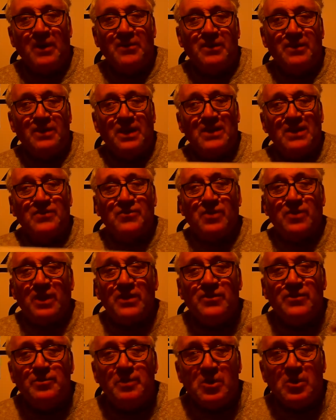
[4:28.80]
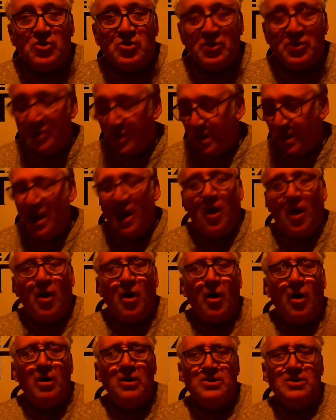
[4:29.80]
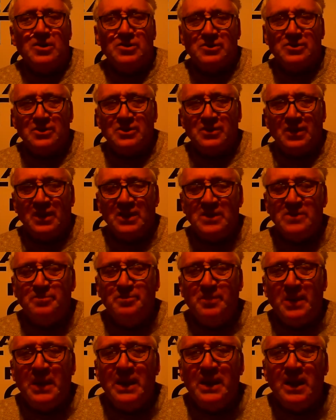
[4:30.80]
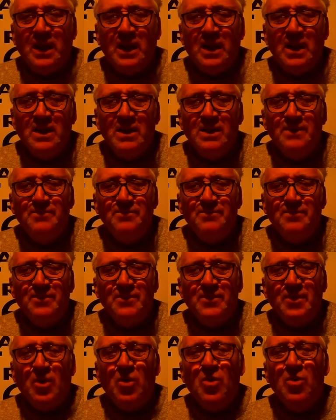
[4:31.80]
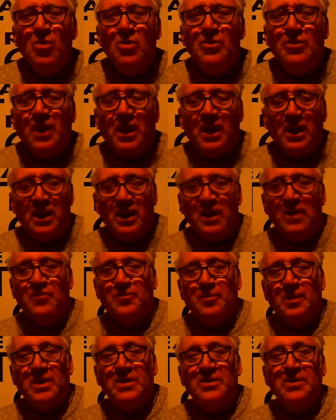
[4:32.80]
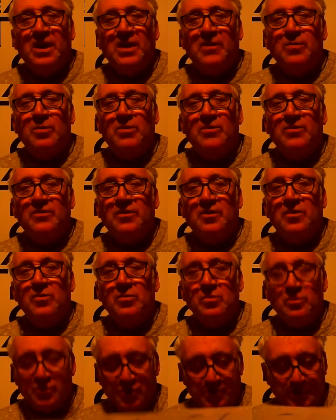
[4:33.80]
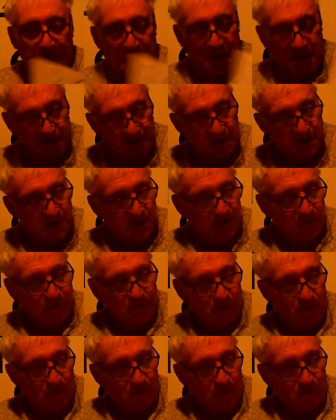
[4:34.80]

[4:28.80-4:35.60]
and that's transmission, all sorts of things, billing, the whole thing, ESB networks, the whole shebang. So